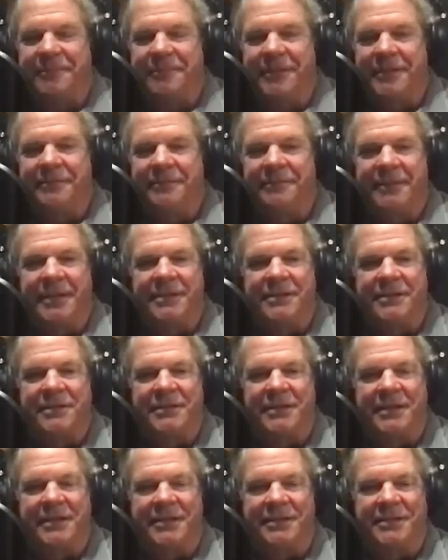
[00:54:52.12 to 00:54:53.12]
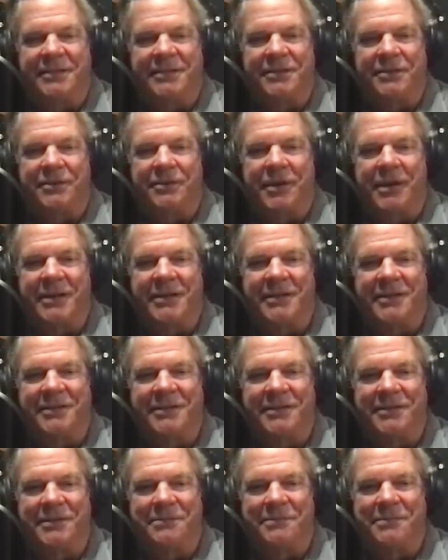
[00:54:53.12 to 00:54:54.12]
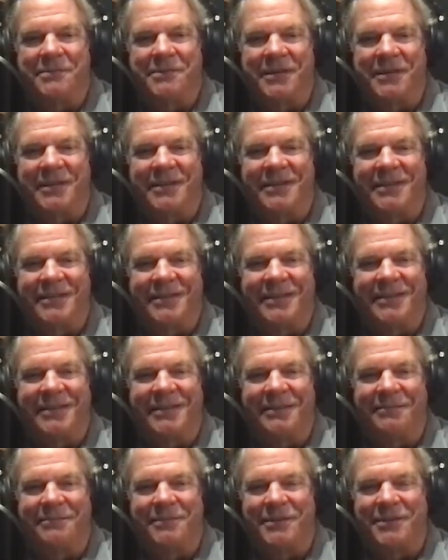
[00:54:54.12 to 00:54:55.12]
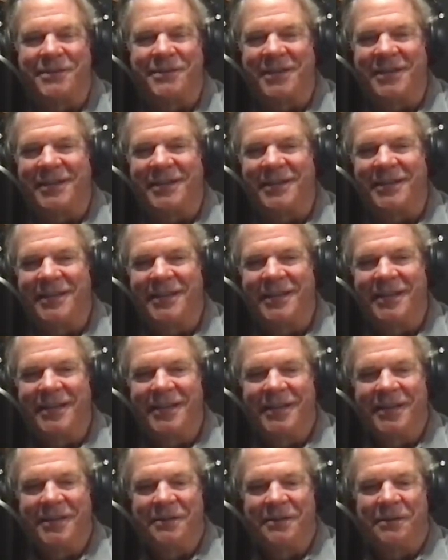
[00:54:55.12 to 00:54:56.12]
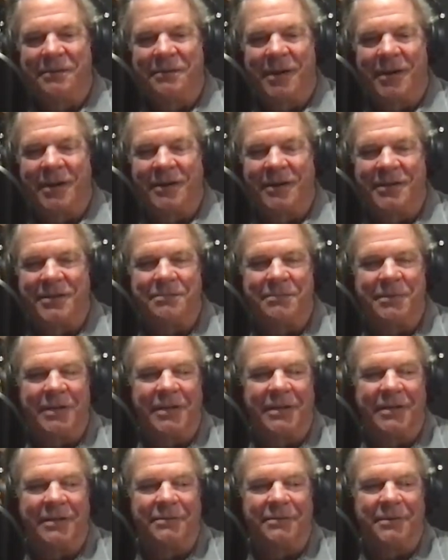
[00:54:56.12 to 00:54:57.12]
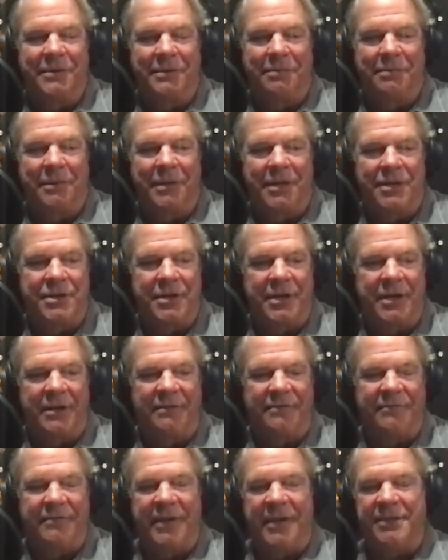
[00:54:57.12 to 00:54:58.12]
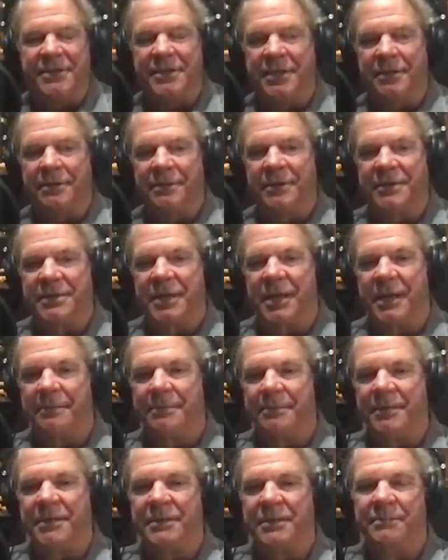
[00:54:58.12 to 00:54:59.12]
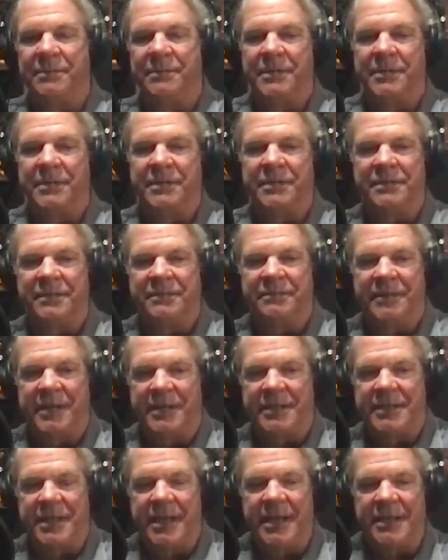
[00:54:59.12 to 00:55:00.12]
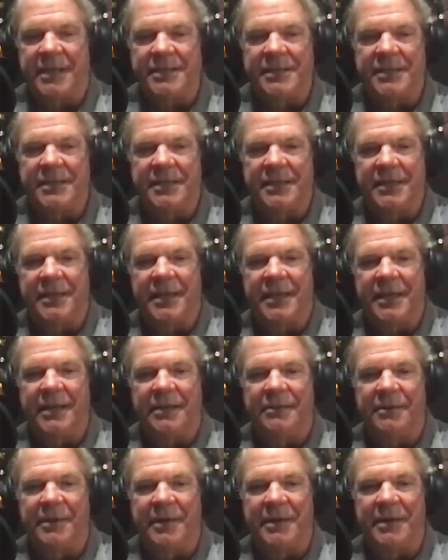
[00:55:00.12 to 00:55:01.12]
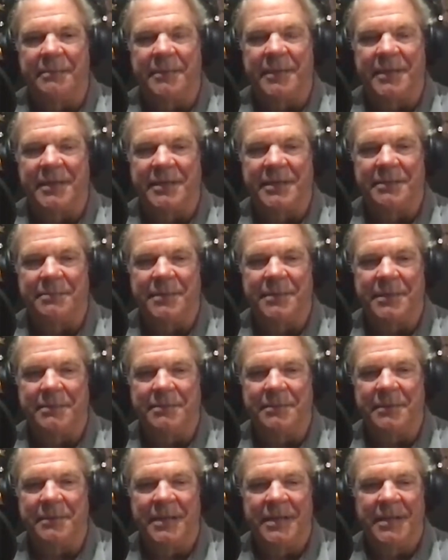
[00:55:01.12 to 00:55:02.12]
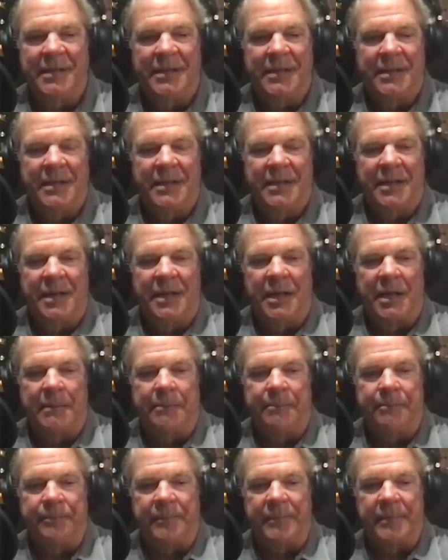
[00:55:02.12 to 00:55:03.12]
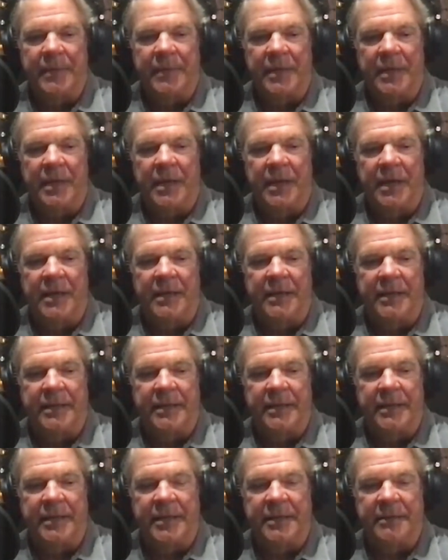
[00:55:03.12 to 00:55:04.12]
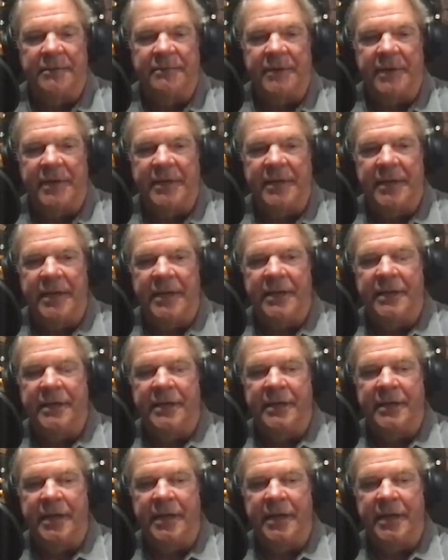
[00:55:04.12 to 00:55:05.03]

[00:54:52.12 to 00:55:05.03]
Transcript: Well, that's direct and to the point. Appreciate it. Well, Margot, this has been a real pleasure. I'm fascinated with the topic. Your book is fantastic. Highly recommend it to people. They can find that on